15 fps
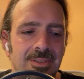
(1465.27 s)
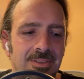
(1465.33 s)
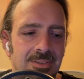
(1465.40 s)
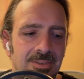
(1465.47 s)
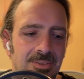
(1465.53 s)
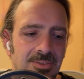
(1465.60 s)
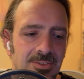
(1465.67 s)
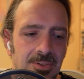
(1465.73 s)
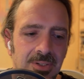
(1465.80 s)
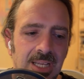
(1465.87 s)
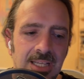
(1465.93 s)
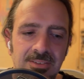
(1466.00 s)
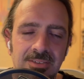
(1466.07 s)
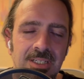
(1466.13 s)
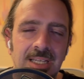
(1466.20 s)

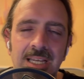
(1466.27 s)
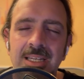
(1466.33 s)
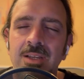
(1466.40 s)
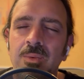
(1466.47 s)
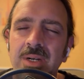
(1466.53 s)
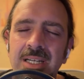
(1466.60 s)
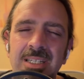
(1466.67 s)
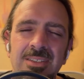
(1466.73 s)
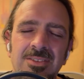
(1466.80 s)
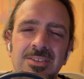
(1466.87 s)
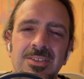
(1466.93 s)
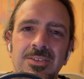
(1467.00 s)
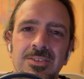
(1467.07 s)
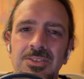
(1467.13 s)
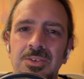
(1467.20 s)
stochastic anyway, so
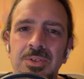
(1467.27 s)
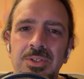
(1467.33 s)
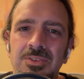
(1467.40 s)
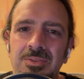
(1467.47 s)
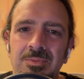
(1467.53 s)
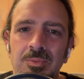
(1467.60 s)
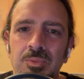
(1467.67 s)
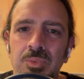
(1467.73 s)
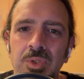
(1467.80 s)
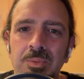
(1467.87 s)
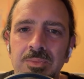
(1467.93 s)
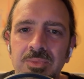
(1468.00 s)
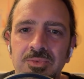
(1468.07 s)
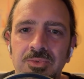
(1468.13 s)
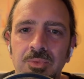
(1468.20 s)
there's always
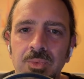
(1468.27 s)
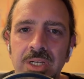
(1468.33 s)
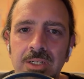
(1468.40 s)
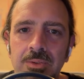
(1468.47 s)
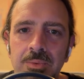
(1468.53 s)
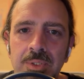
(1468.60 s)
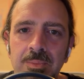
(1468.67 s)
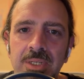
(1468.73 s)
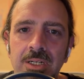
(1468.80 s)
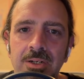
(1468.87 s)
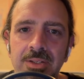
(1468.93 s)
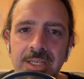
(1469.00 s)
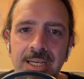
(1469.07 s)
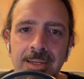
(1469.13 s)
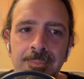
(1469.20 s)
wiggle room, and all
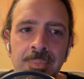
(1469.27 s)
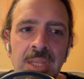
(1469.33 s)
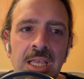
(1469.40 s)
that.